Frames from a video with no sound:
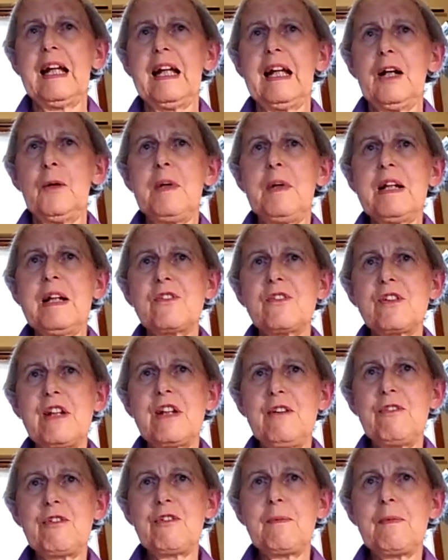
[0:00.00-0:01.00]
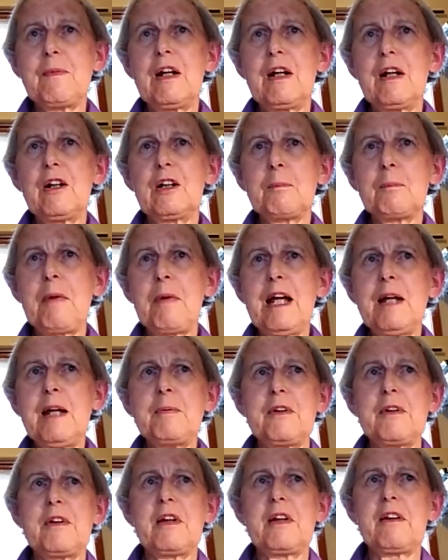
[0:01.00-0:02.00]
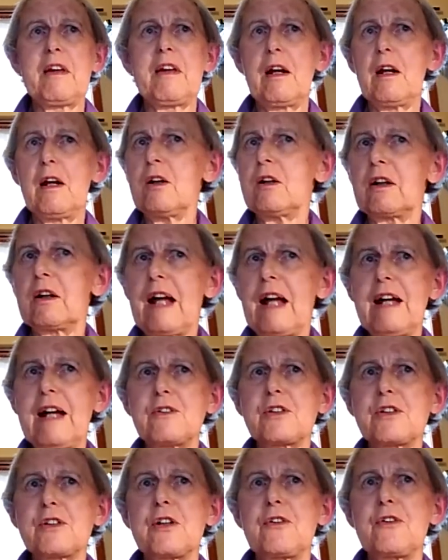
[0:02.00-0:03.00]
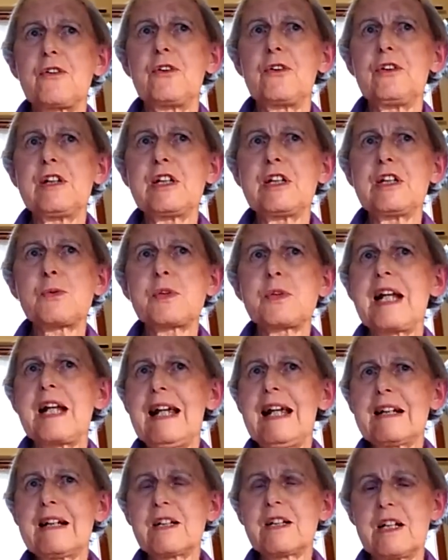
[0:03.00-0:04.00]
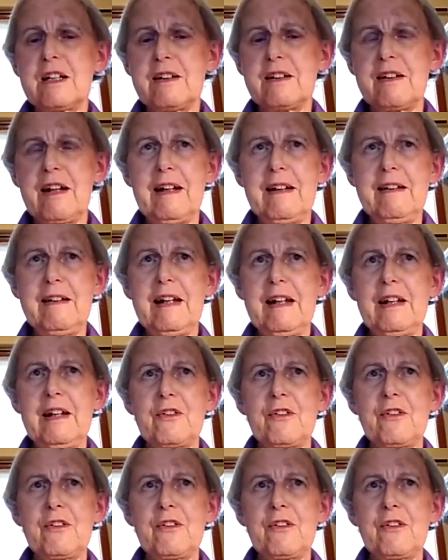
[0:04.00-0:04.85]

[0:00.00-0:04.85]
We can see from the local paper that the local council thought this was an excellent idea.